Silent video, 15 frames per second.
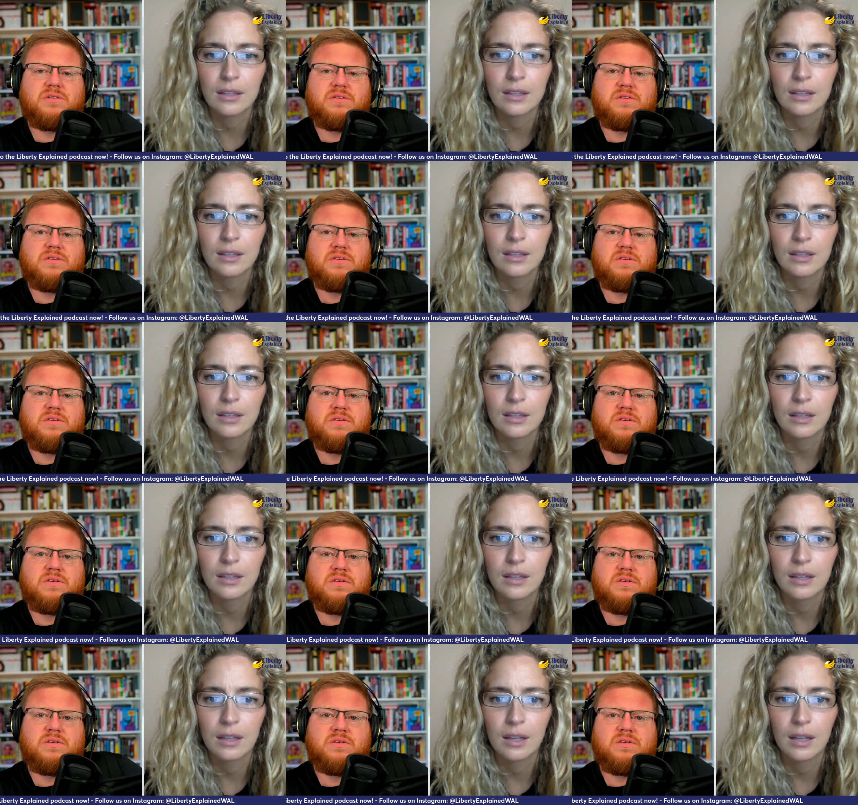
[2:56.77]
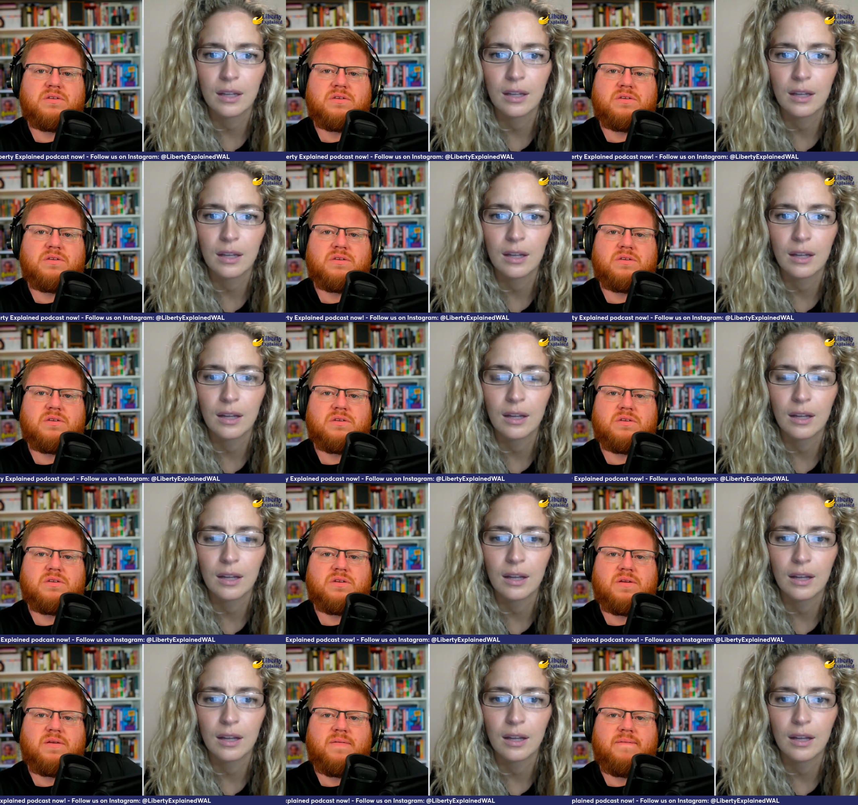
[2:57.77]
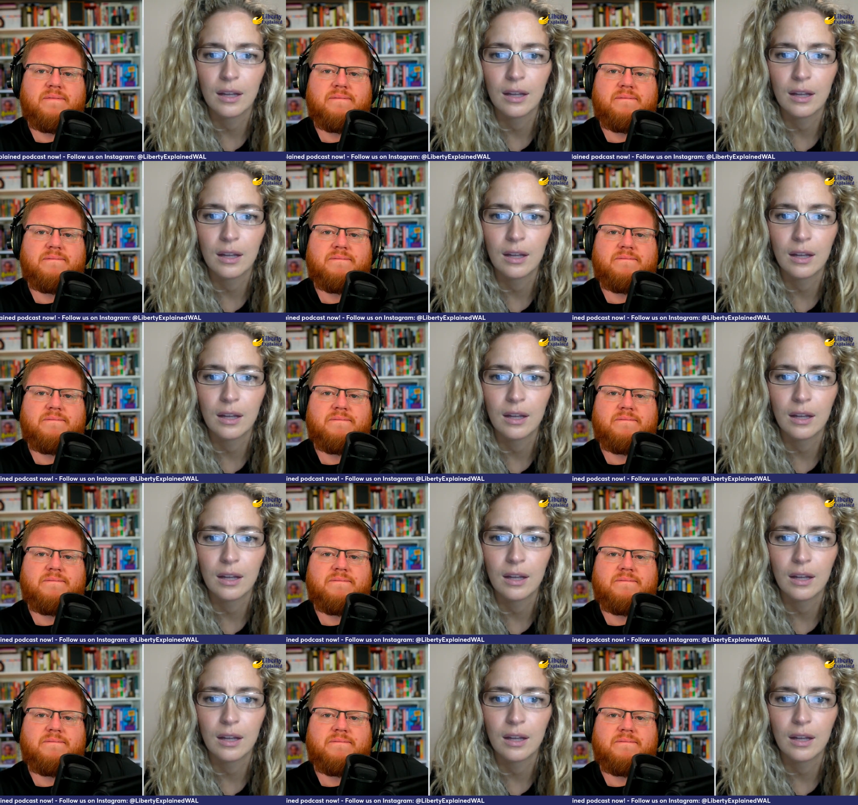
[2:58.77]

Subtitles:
Nobody speaks.